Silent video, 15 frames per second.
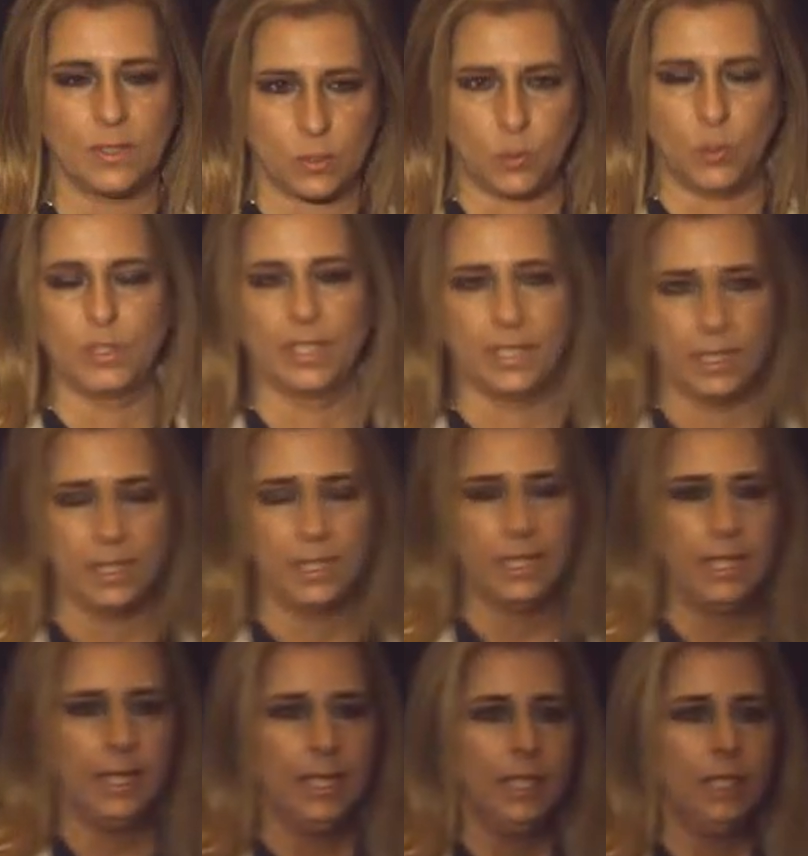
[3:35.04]
cross-border,
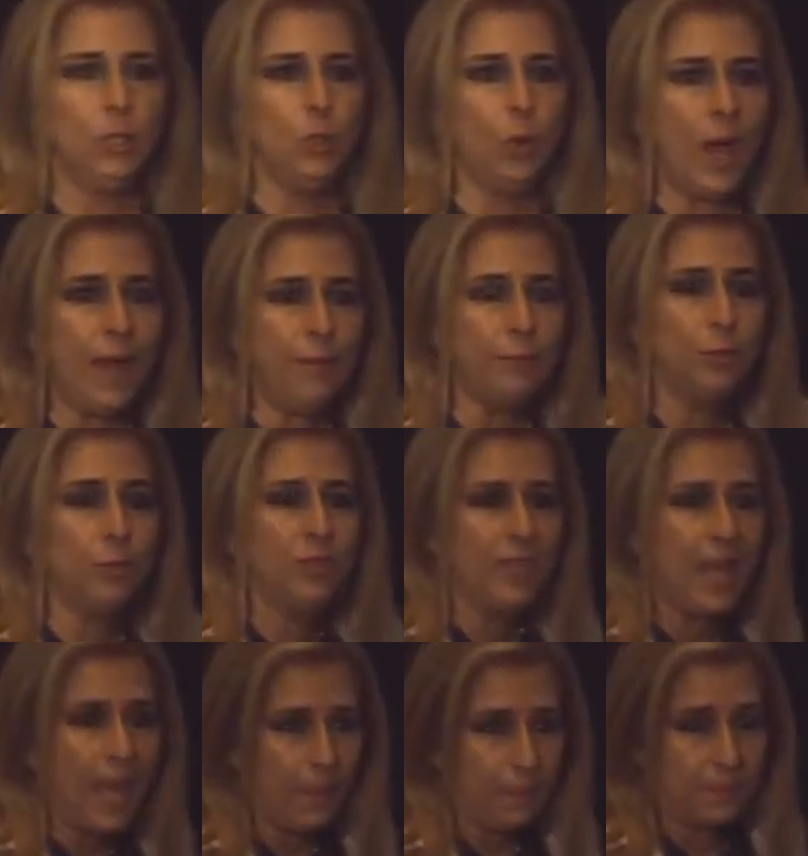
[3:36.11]
you have to
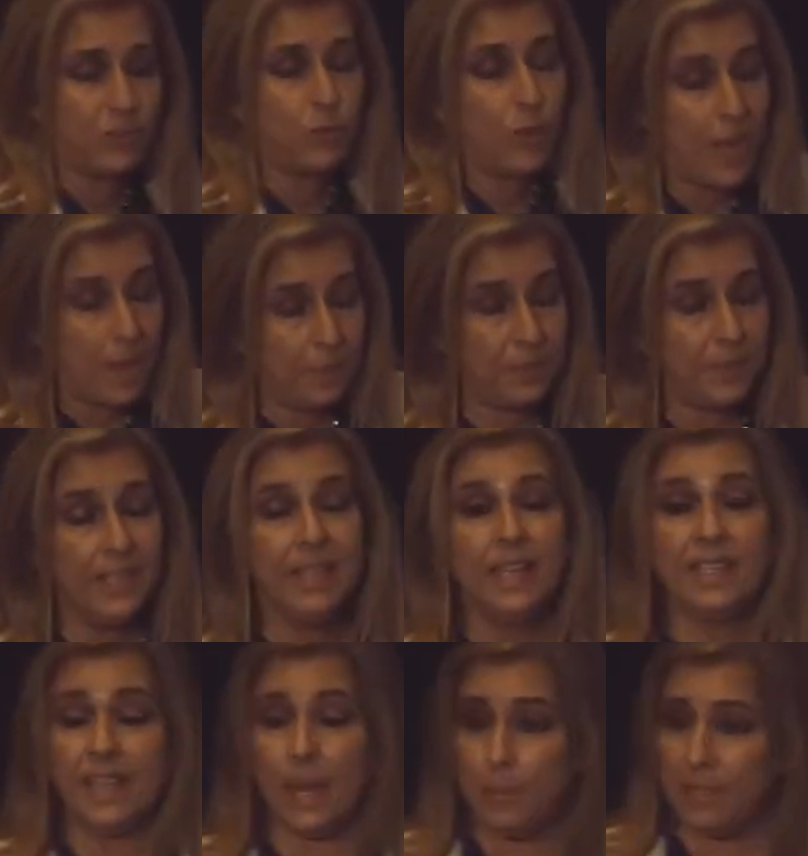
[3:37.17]
tap, trap
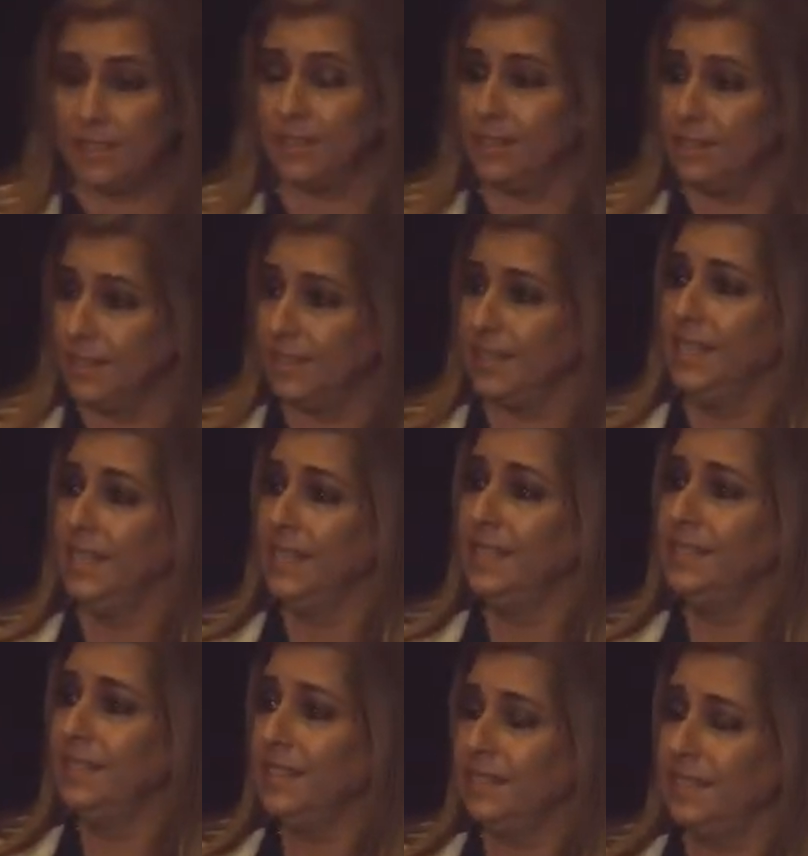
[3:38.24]
capitals
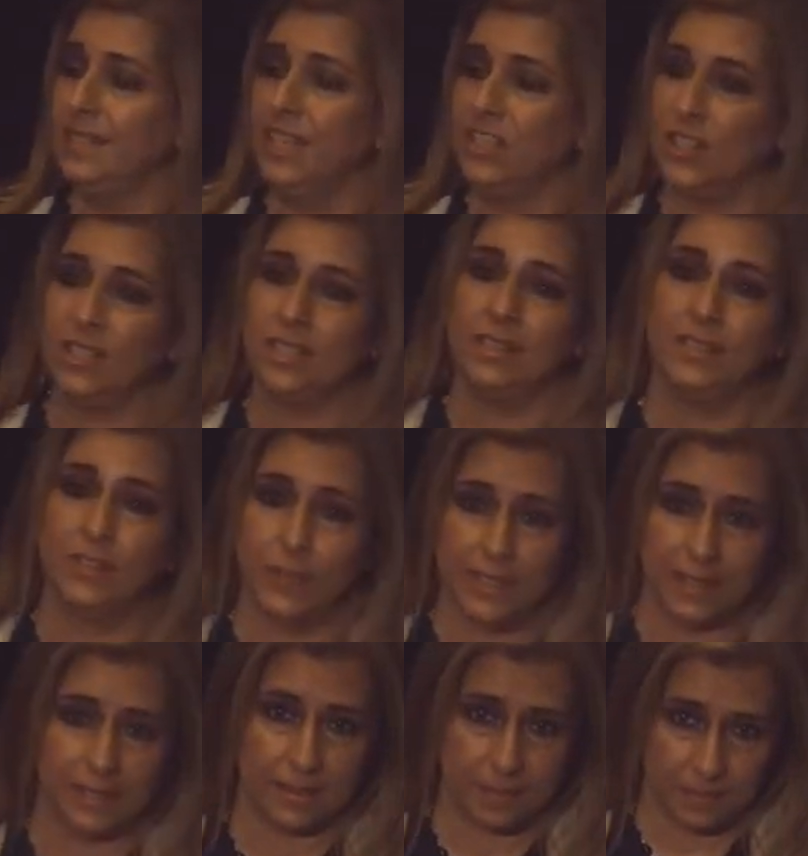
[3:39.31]
in the destination
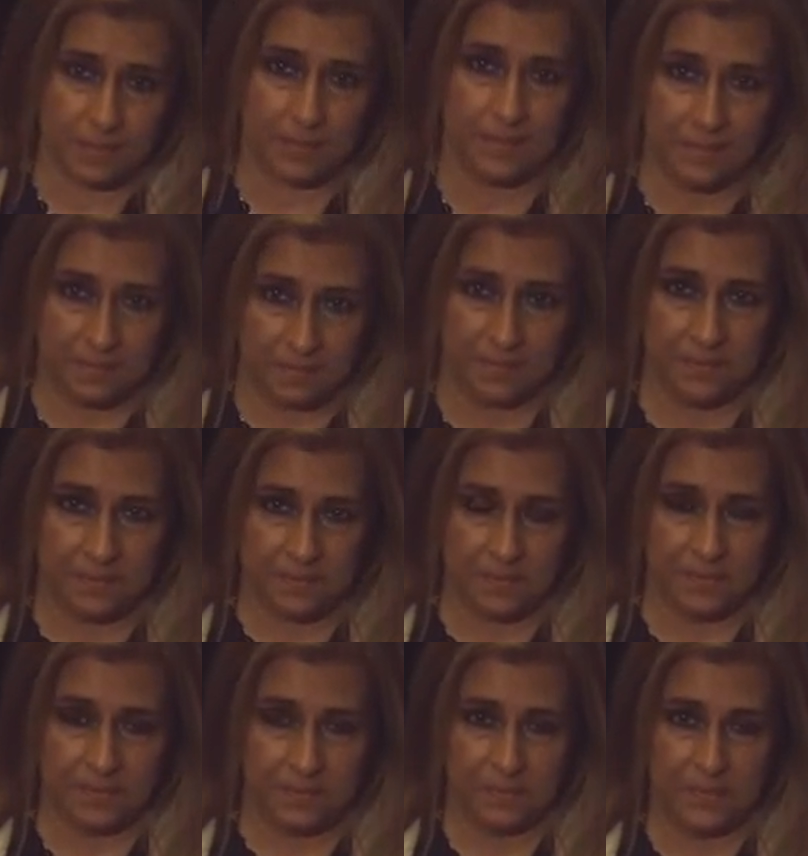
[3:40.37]
countries.
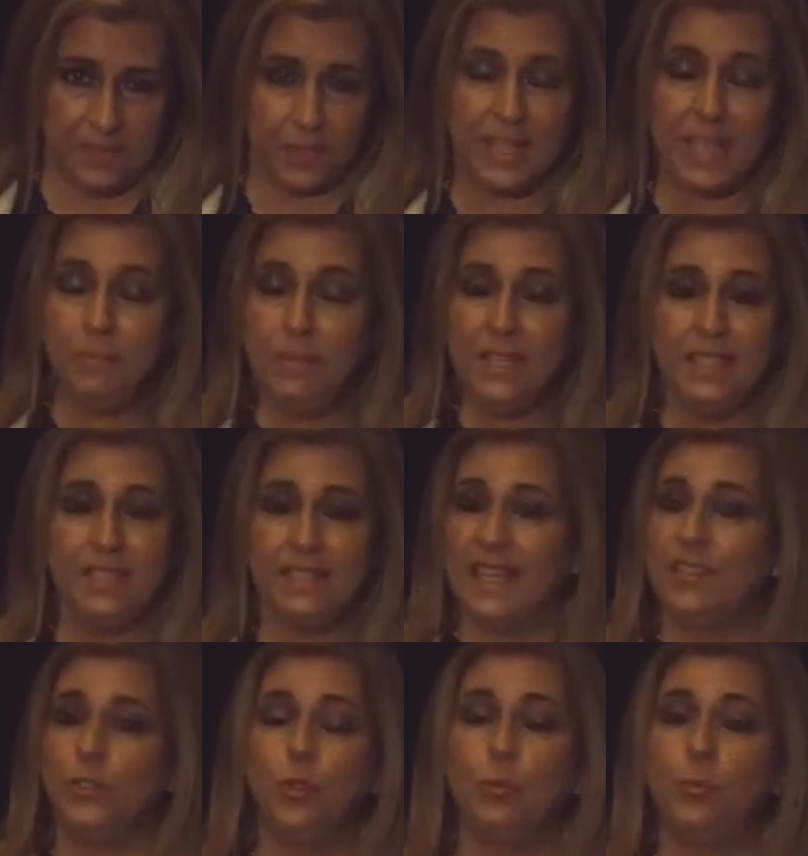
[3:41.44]
So that means
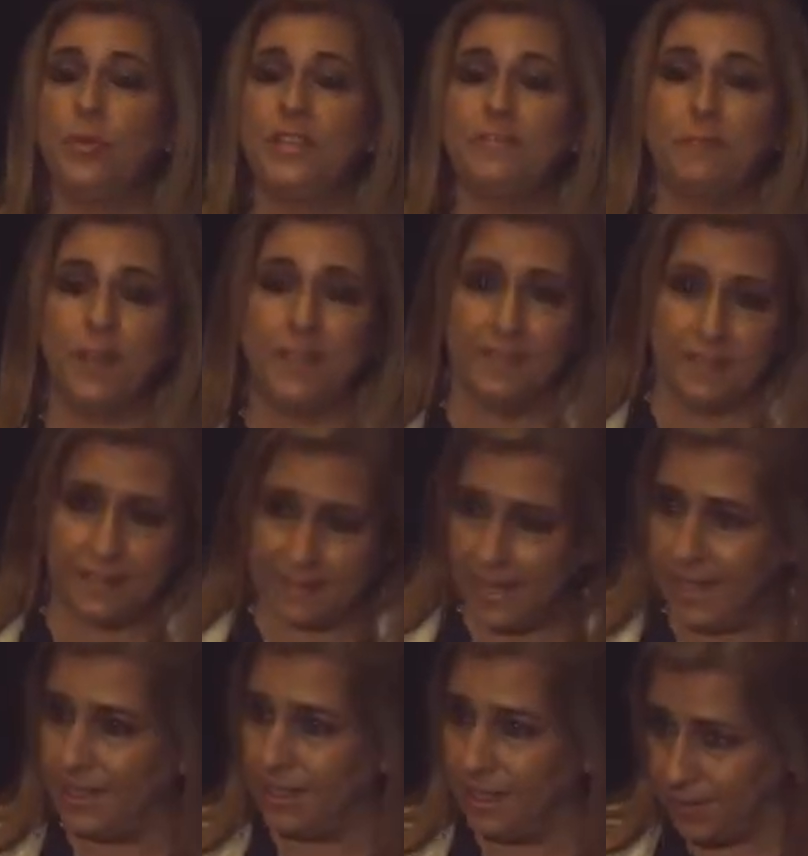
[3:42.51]
that you pre-fund
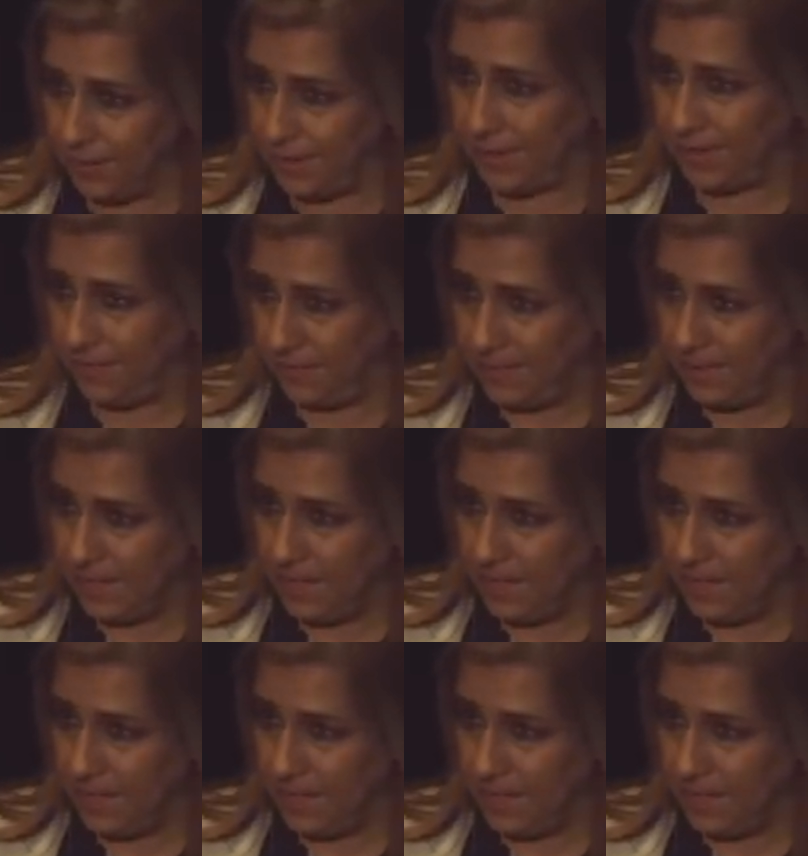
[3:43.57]
accounts.